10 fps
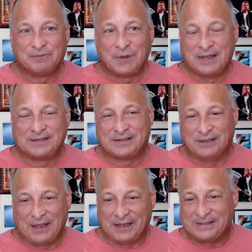I still,
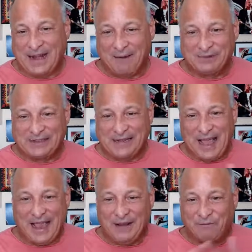like I said, haven't seen
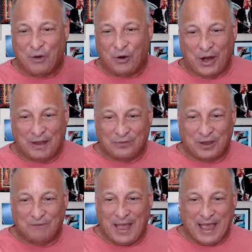any photographs
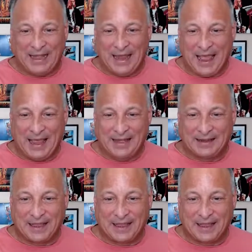of Eddie and